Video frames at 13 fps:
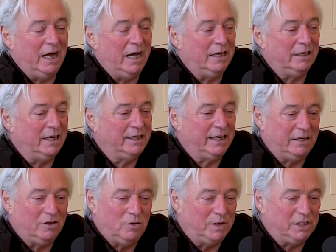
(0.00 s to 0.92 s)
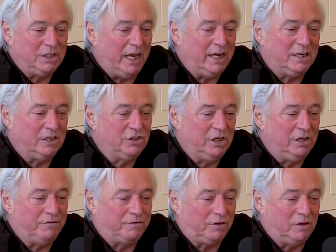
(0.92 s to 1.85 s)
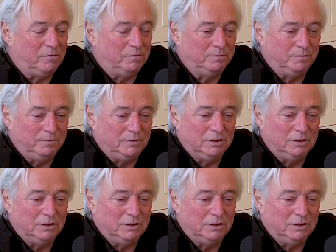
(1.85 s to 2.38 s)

I get always energy from